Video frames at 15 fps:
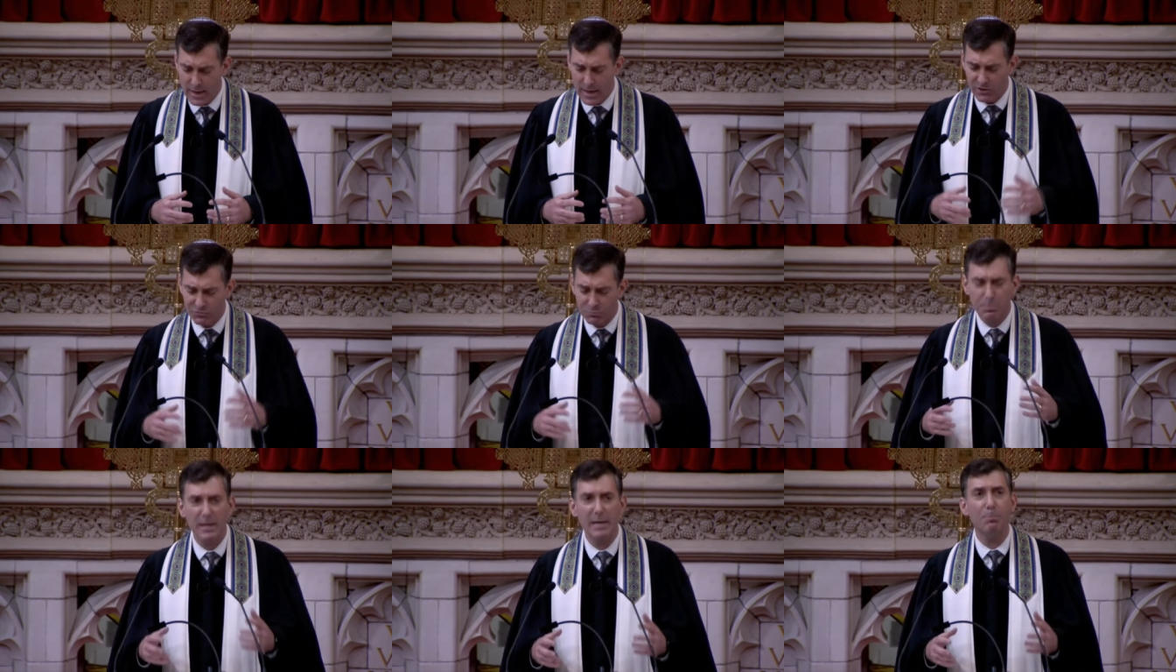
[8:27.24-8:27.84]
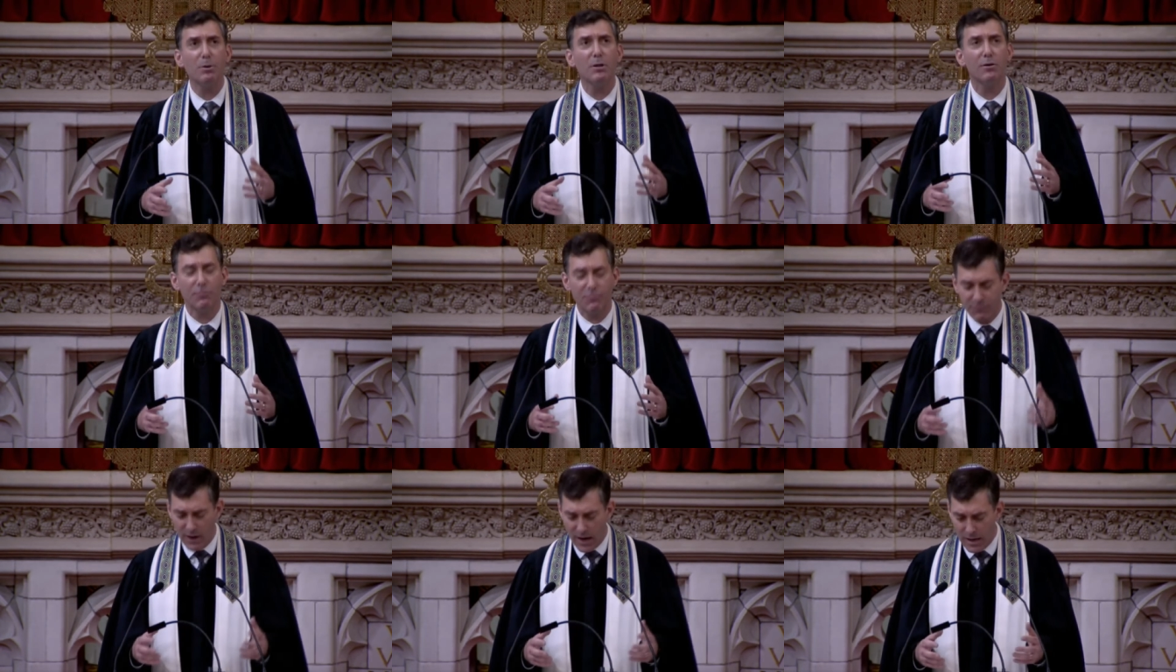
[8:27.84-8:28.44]
As people of
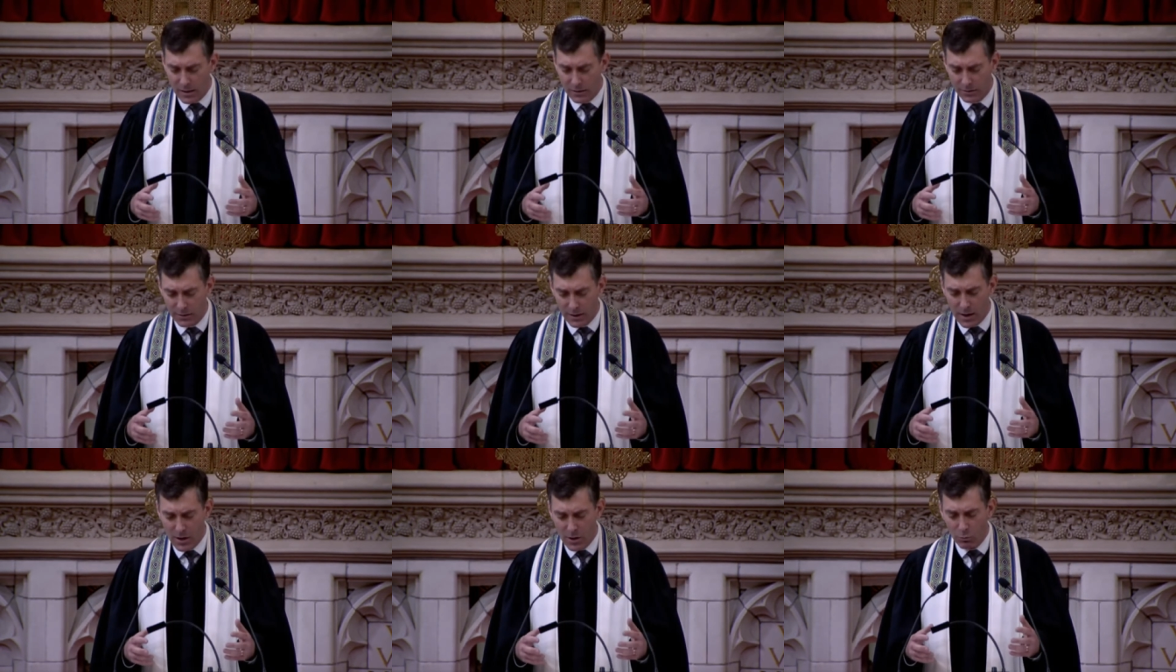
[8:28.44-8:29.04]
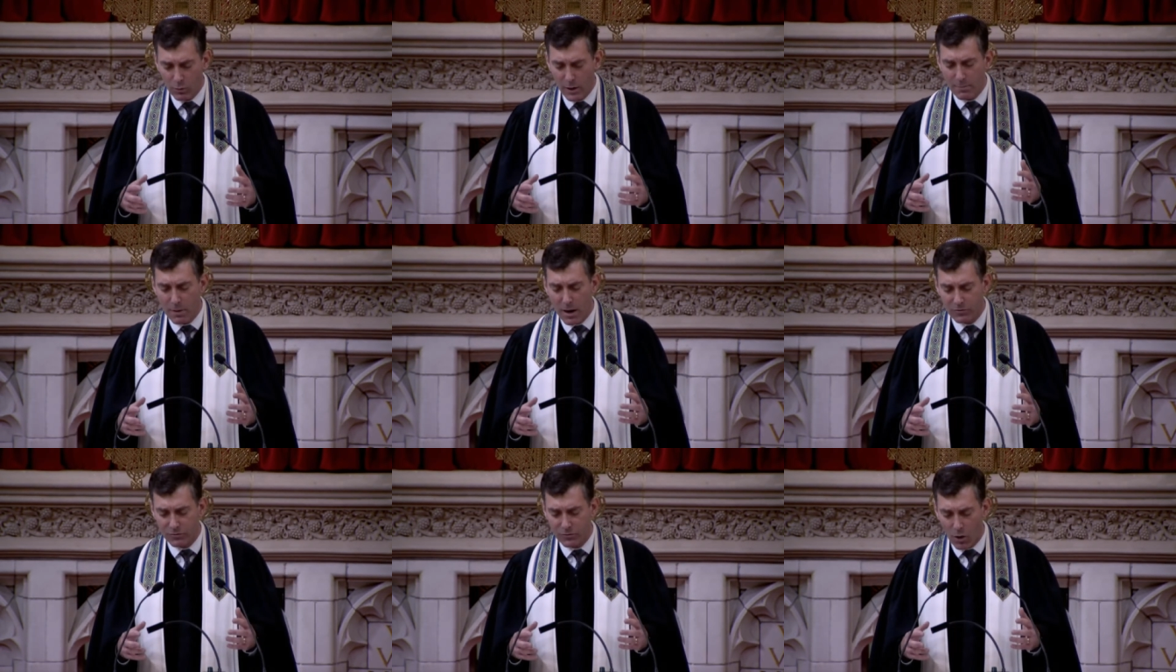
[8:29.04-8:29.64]
faith, we
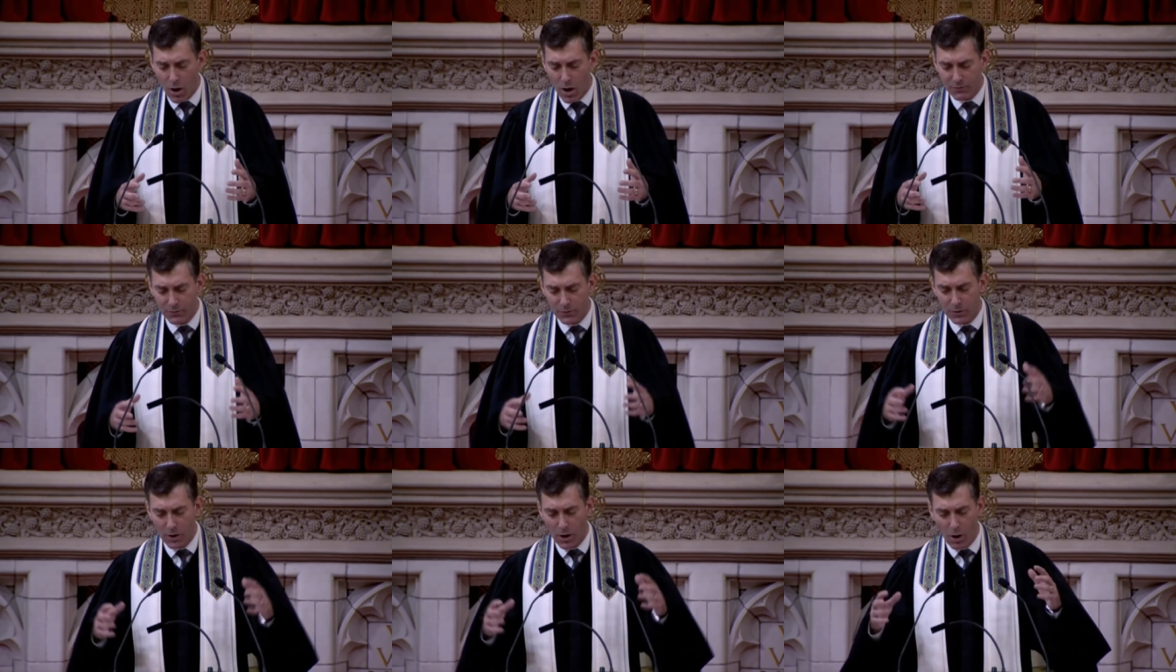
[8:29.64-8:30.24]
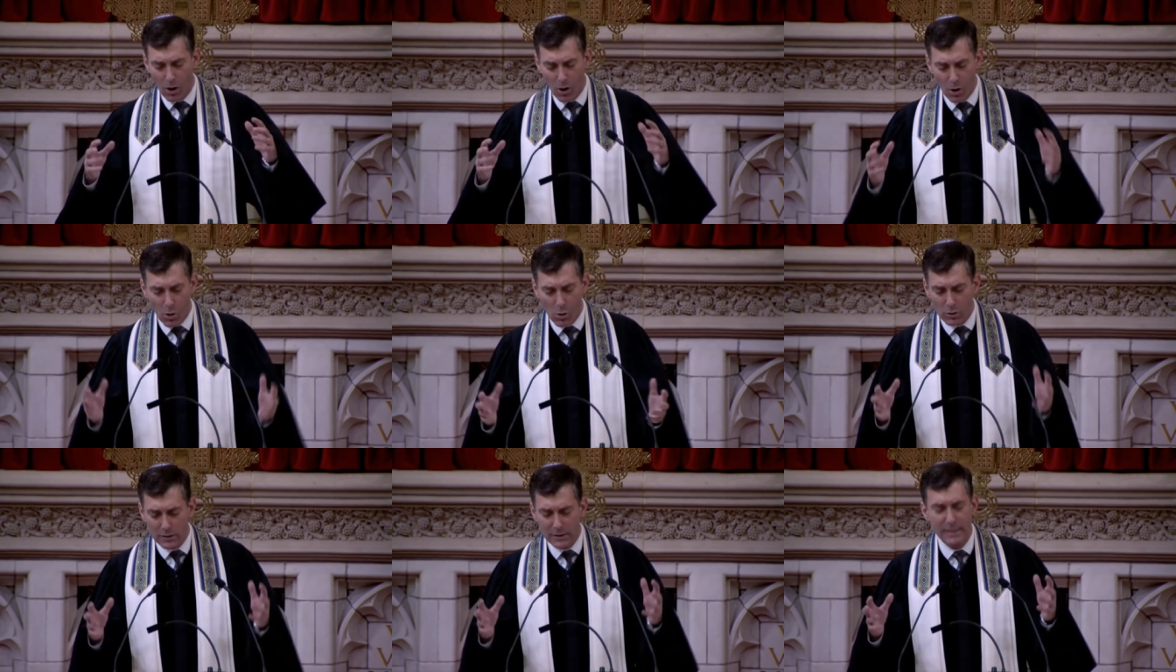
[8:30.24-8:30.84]
must offer a
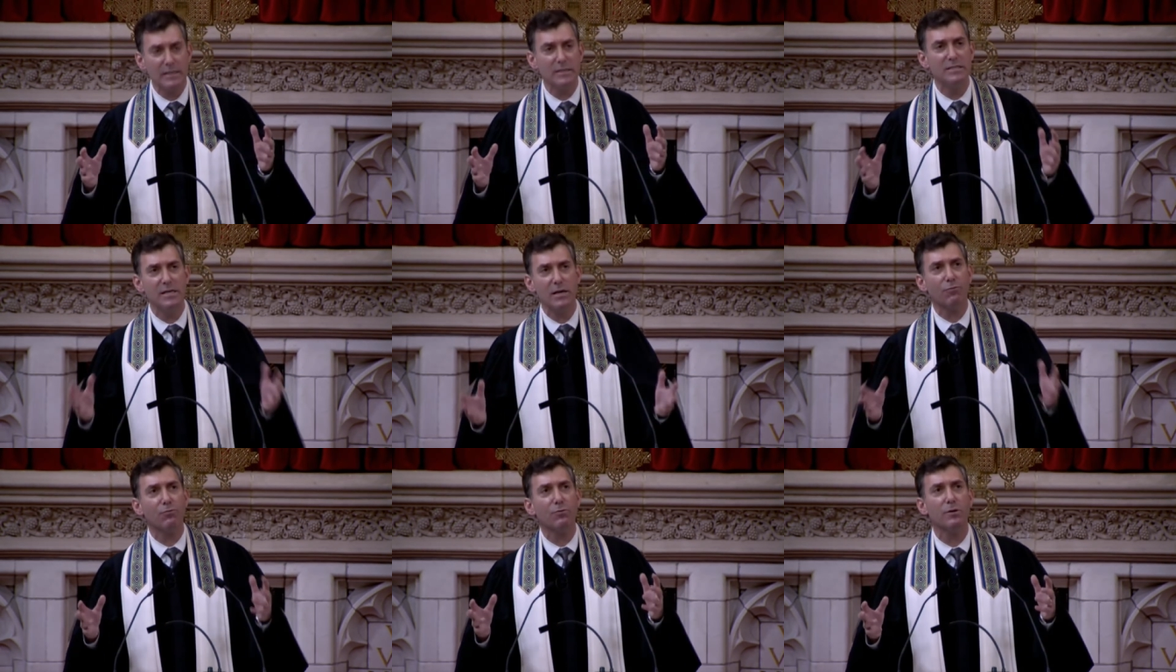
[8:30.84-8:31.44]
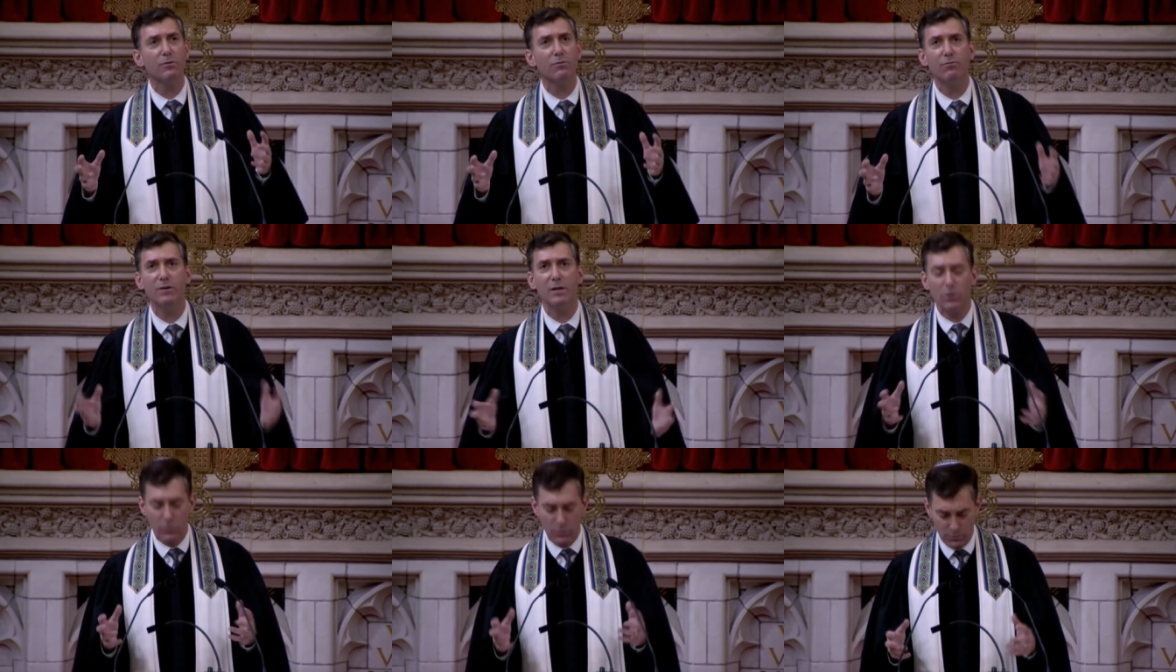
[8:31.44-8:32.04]
wholly different
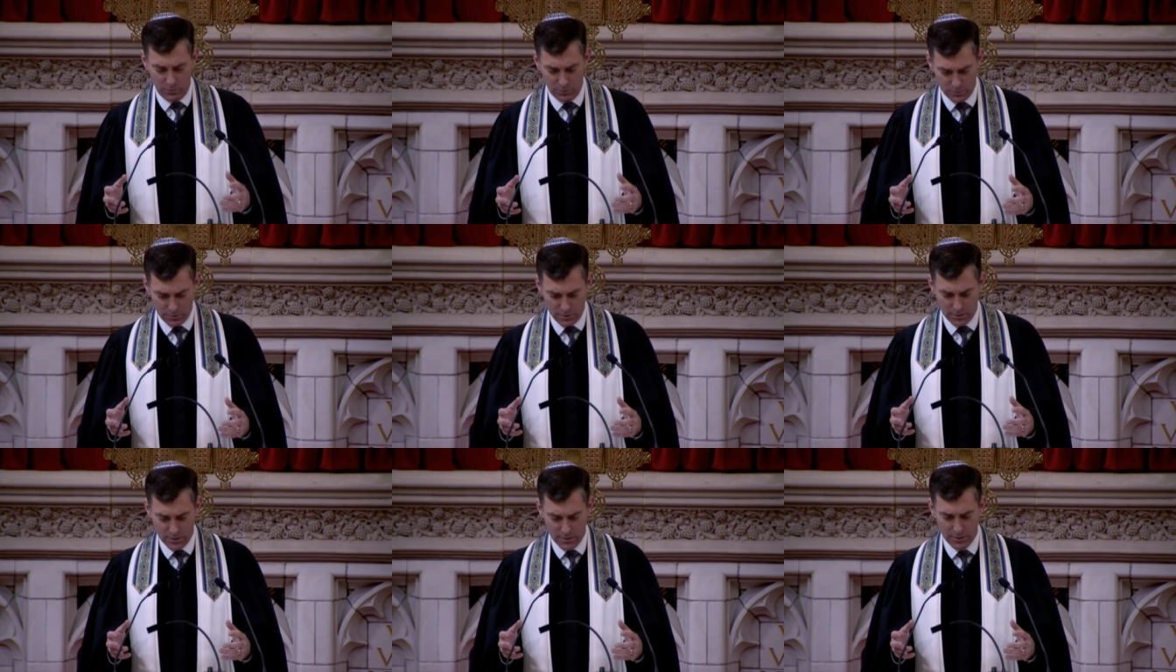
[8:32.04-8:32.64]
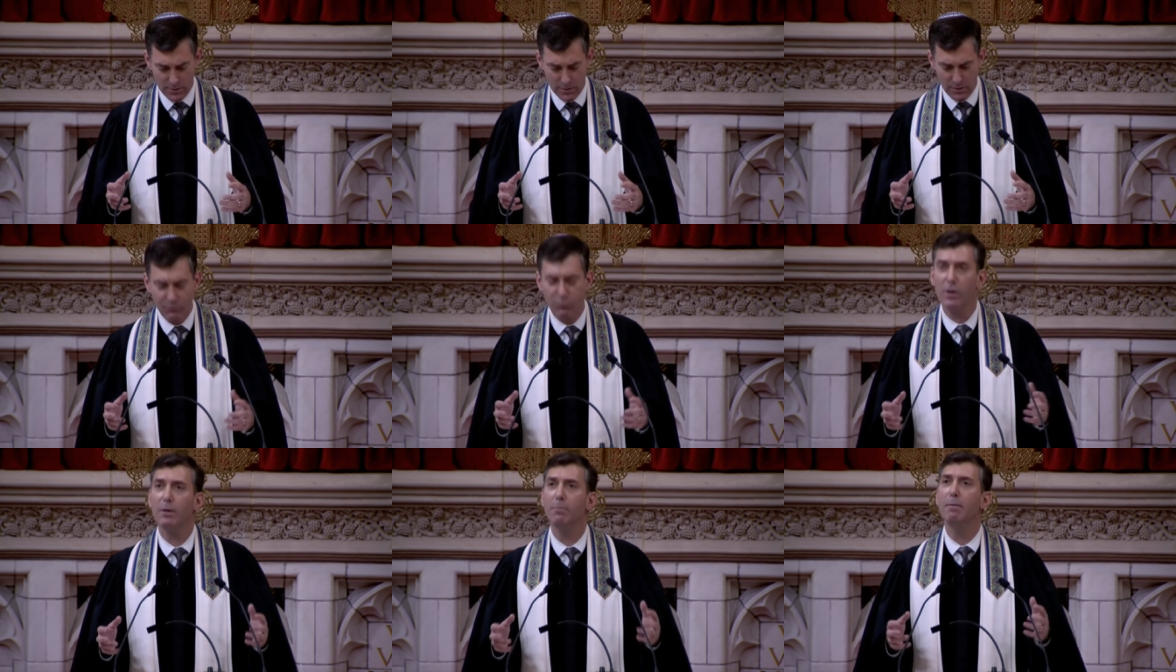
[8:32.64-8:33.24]
view of
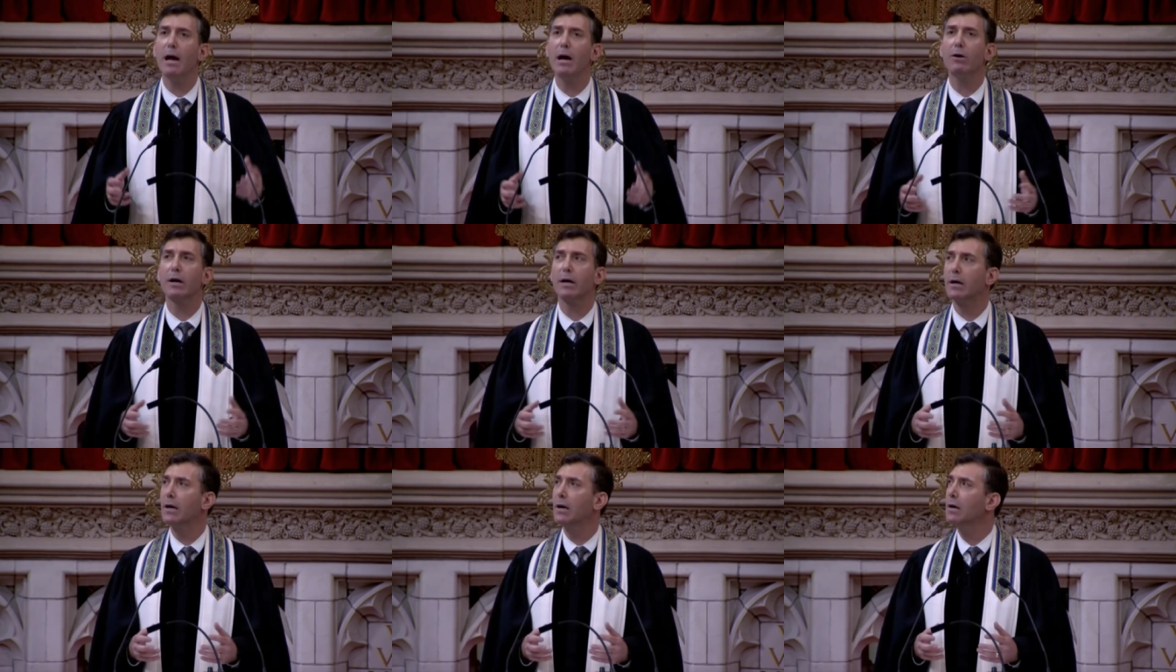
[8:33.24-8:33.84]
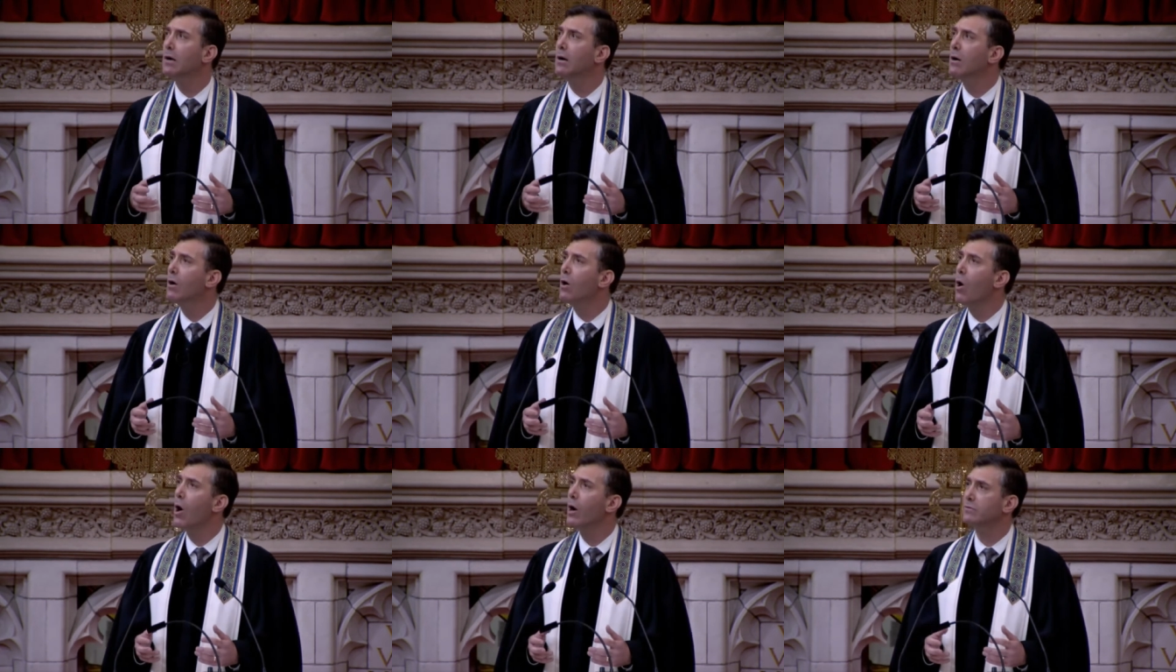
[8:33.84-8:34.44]
what America
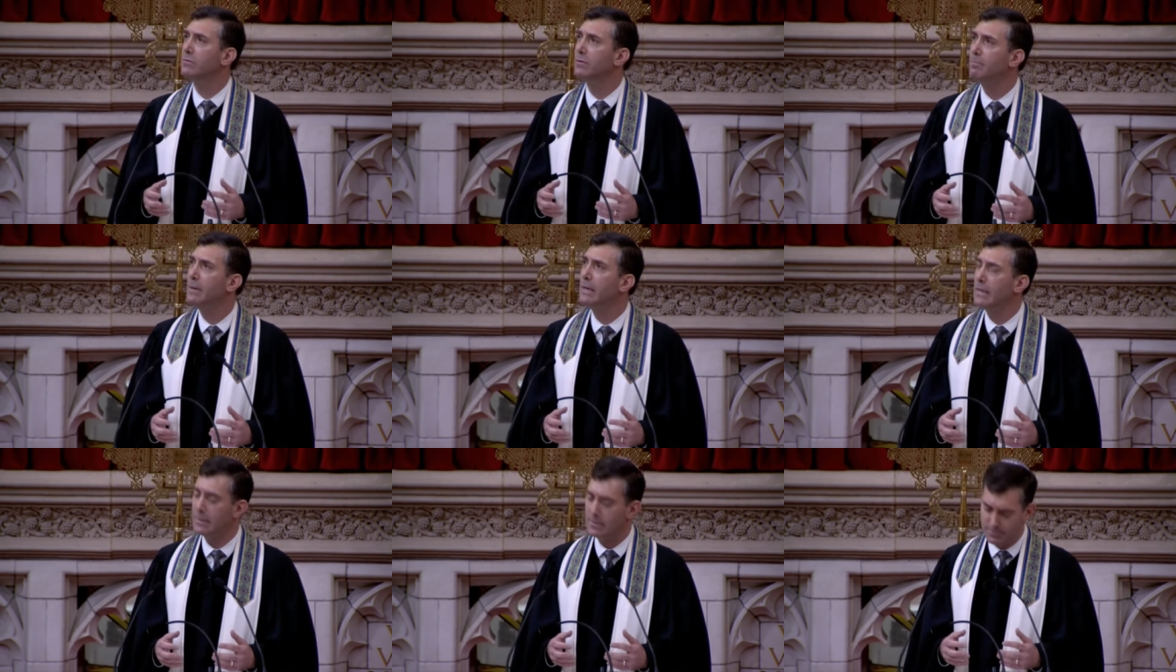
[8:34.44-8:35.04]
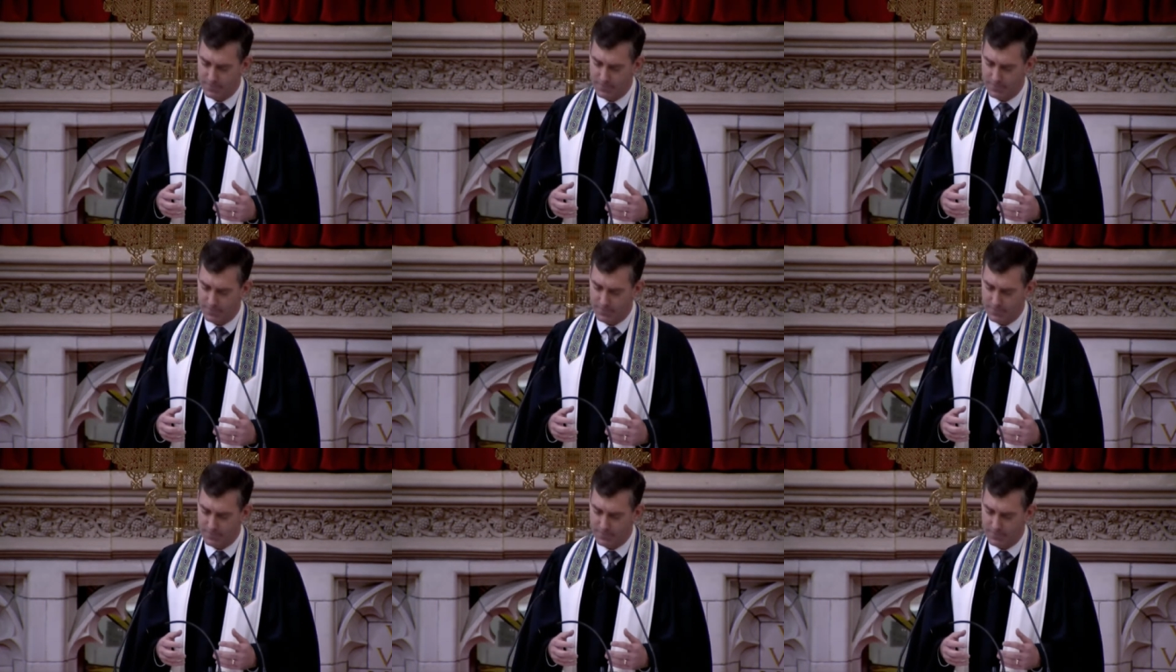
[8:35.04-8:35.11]
ought to be.